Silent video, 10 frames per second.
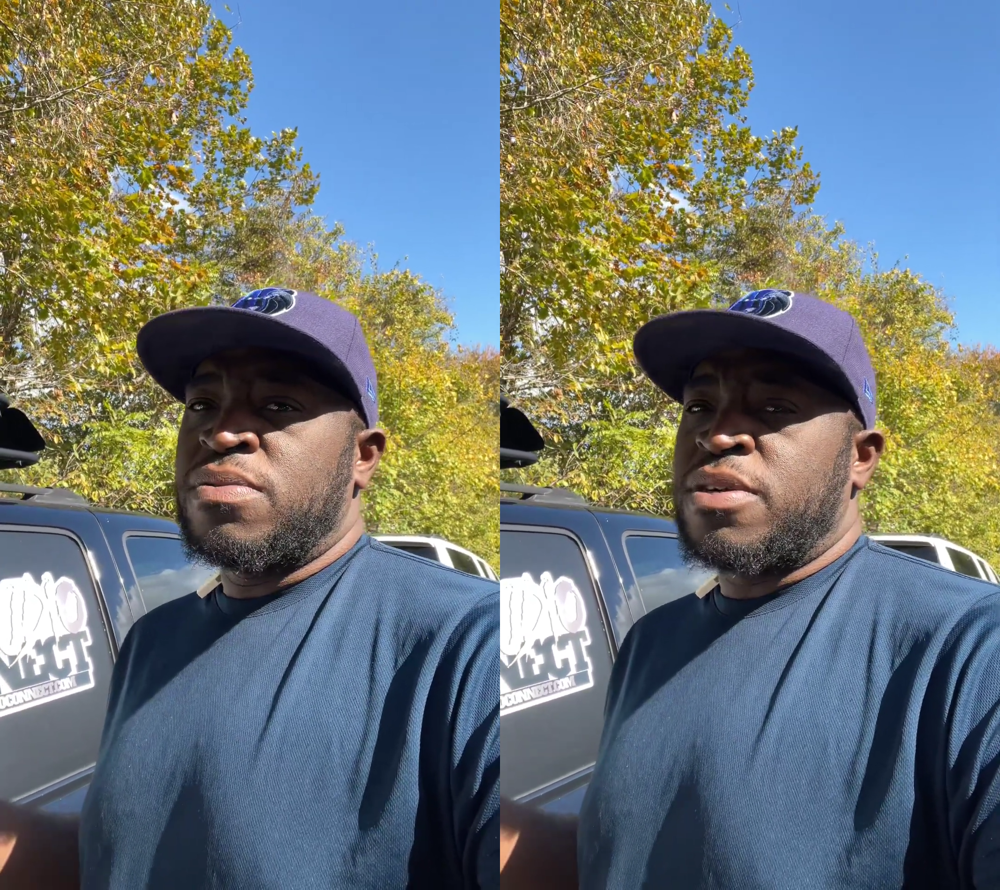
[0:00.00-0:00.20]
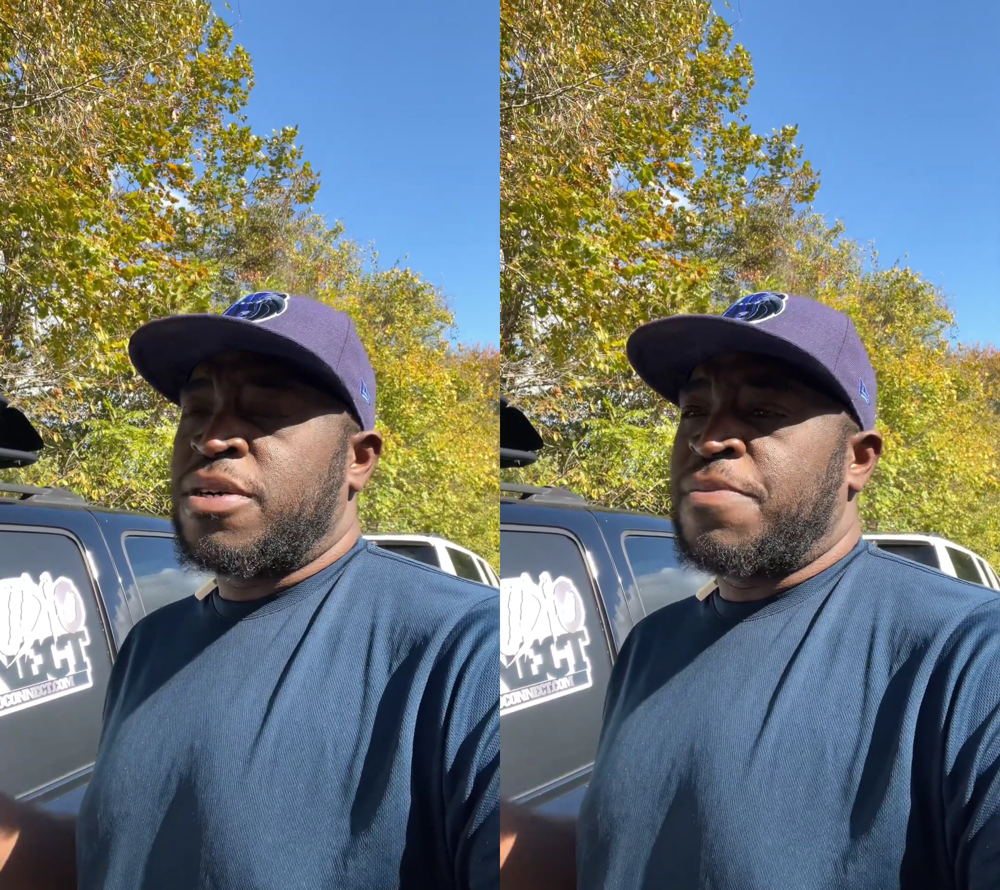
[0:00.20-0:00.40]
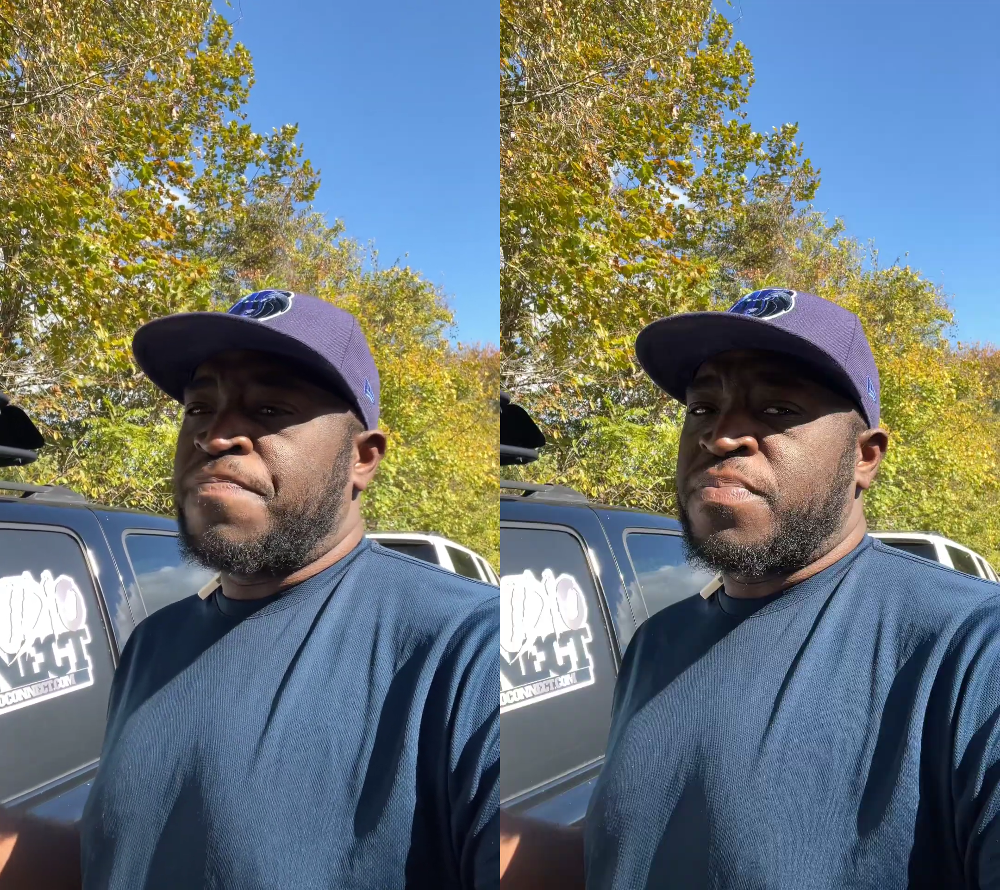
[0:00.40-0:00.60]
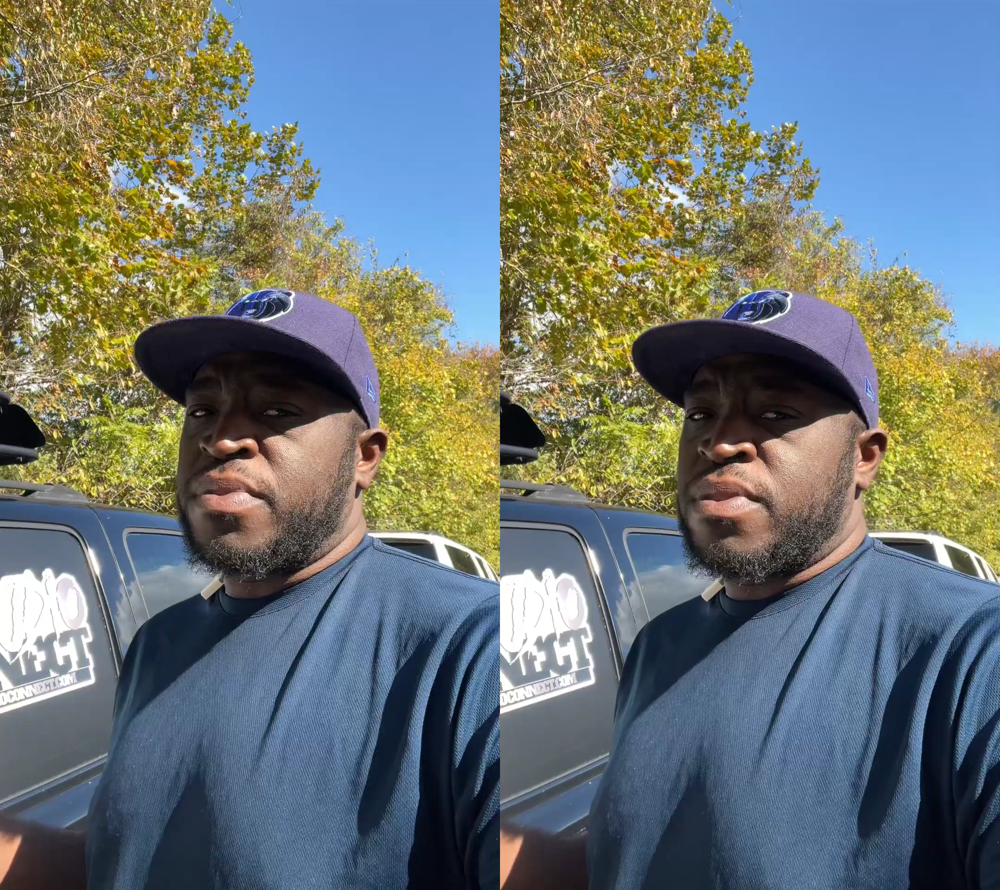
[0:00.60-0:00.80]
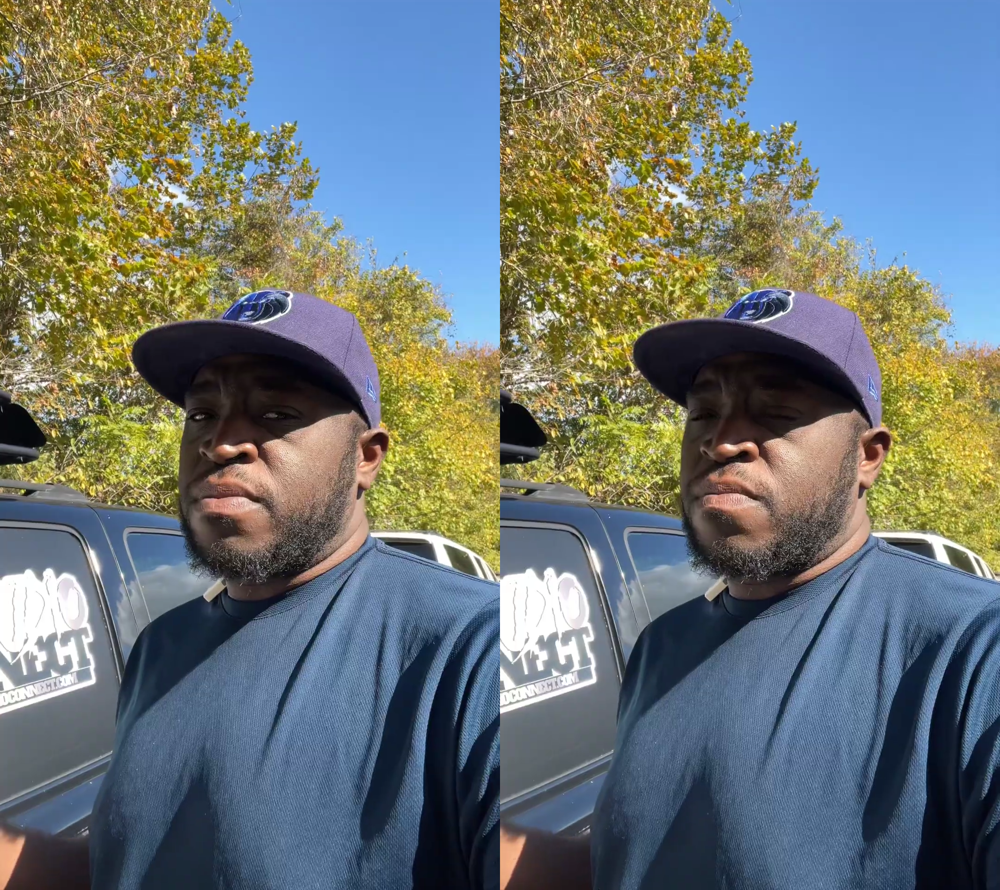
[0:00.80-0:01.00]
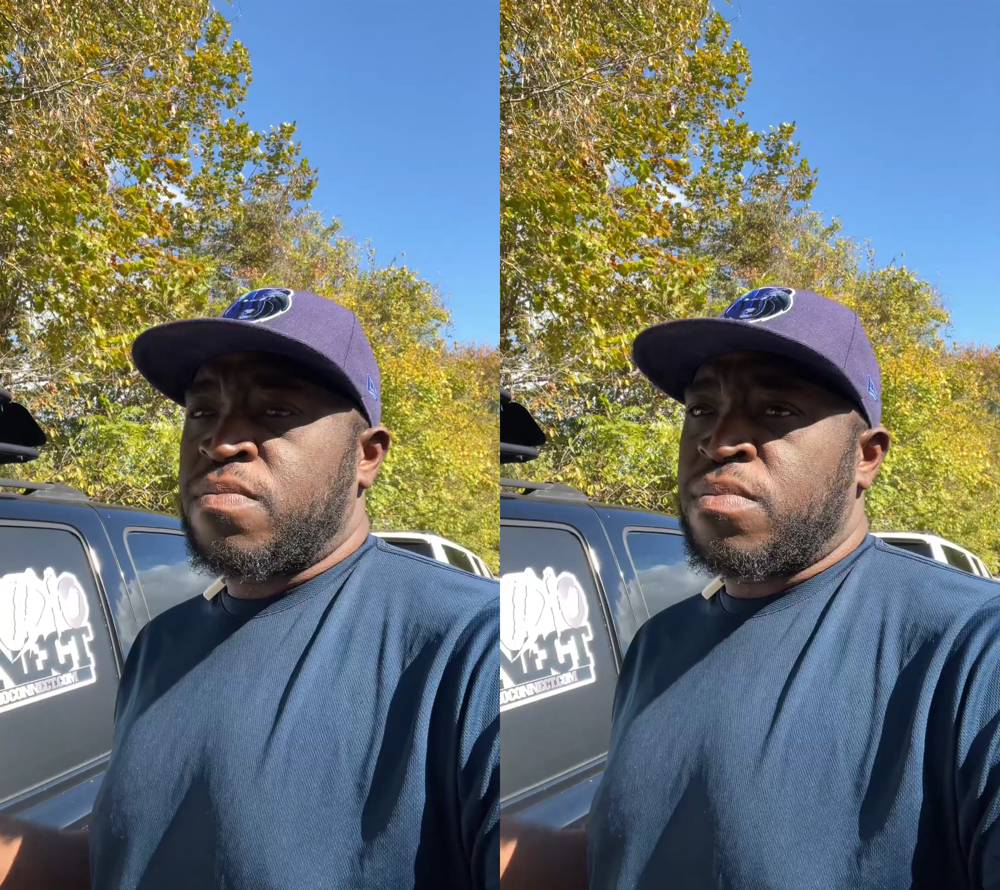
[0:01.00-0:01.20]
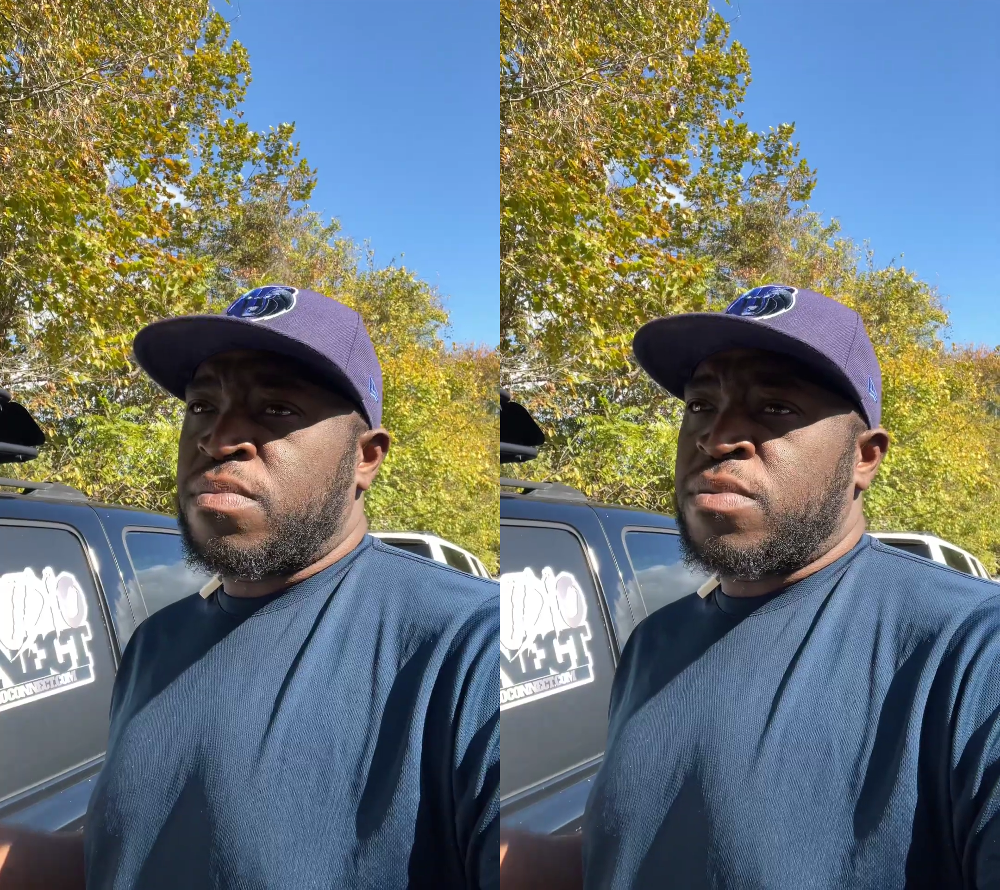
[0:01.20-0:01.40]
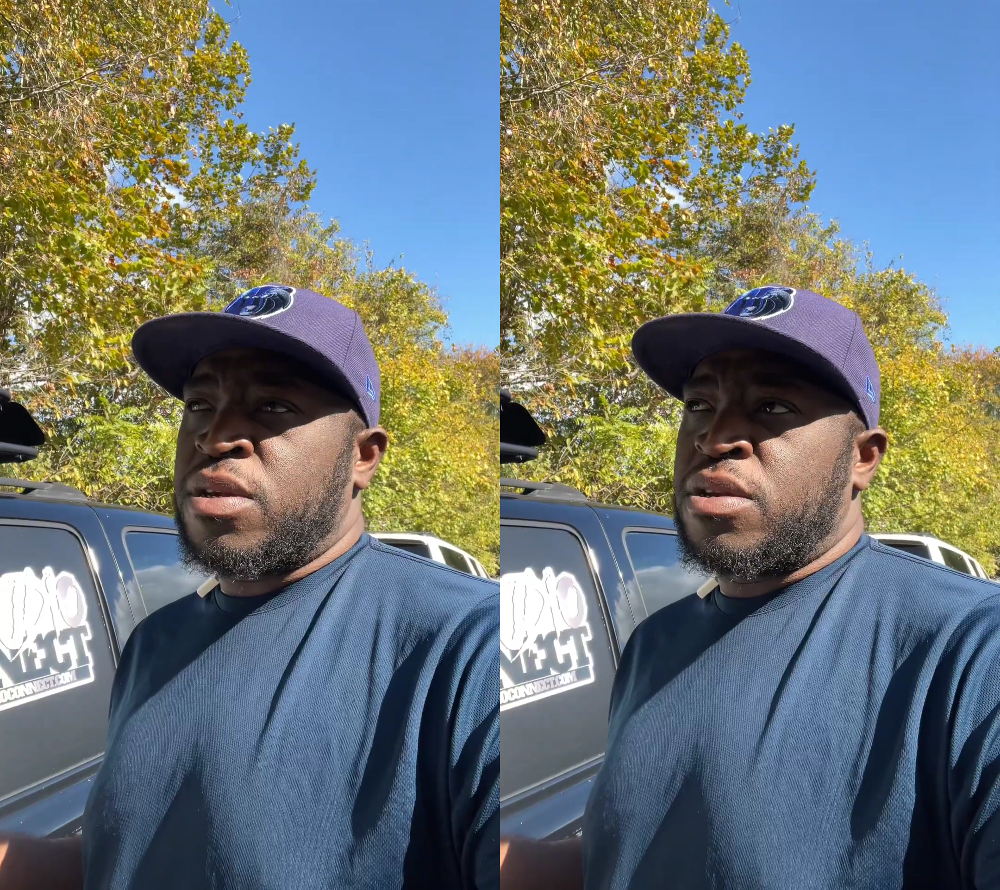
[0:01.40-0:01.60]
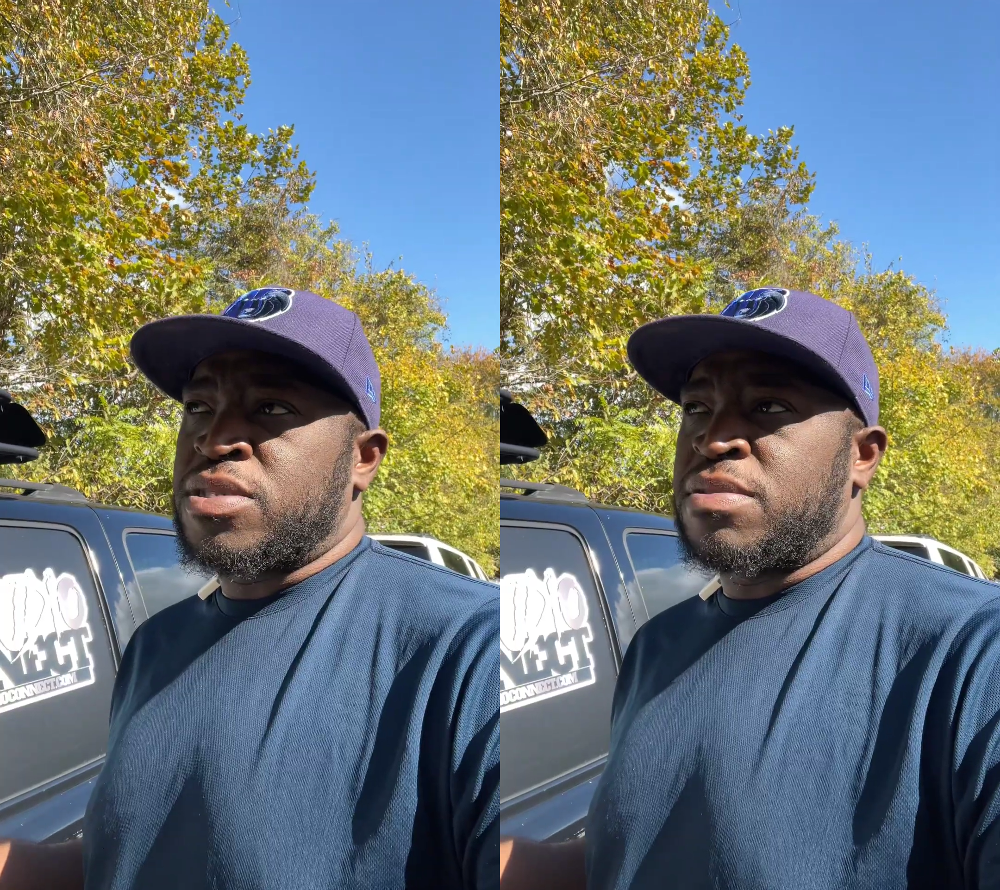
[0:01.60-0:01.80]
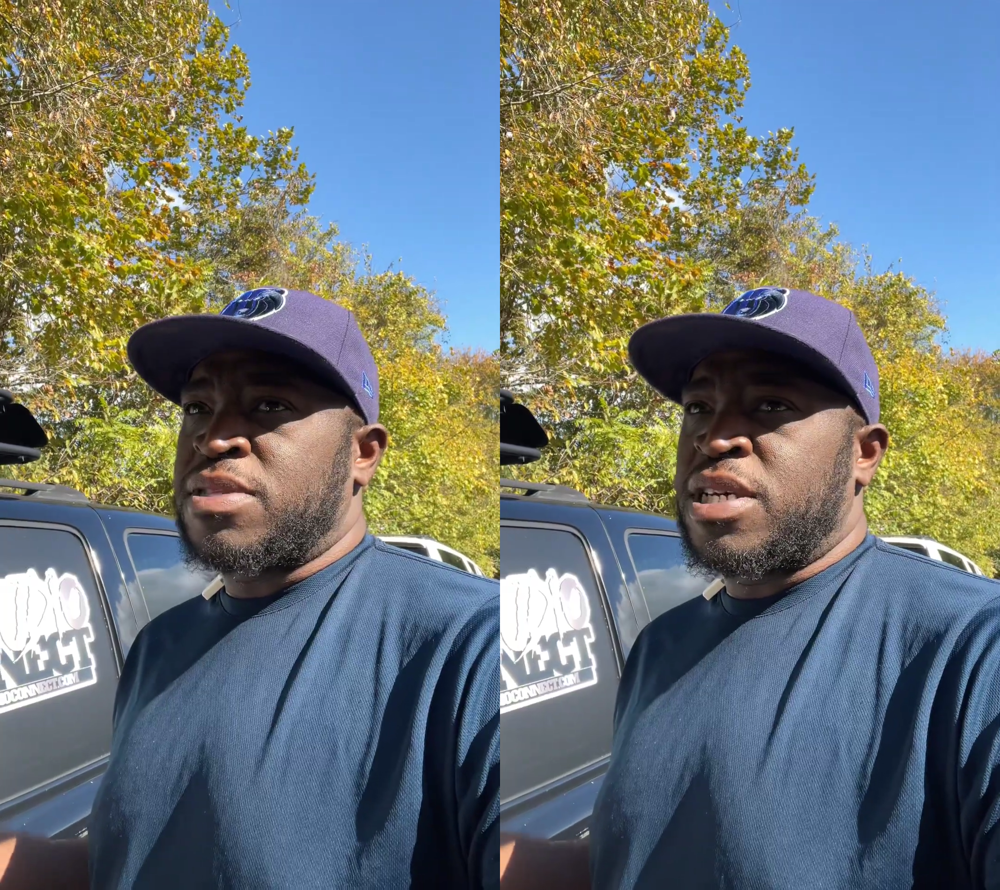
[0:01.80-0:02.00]

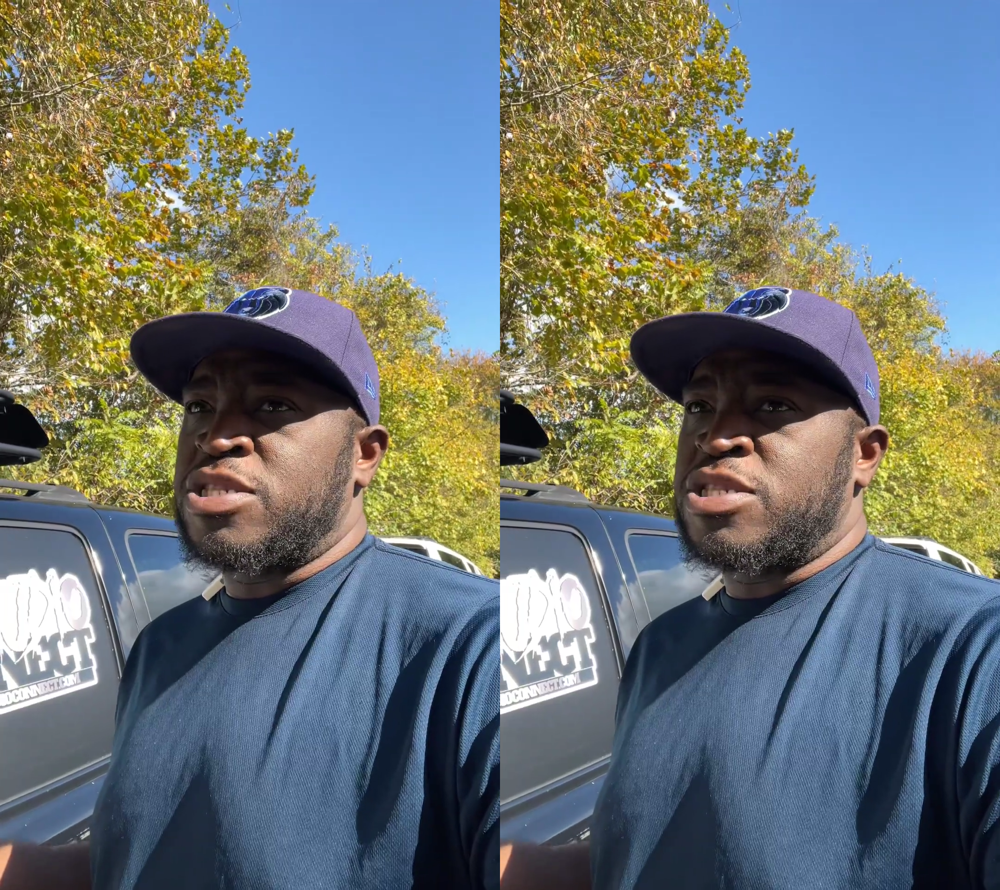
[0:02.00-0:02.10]
sometimes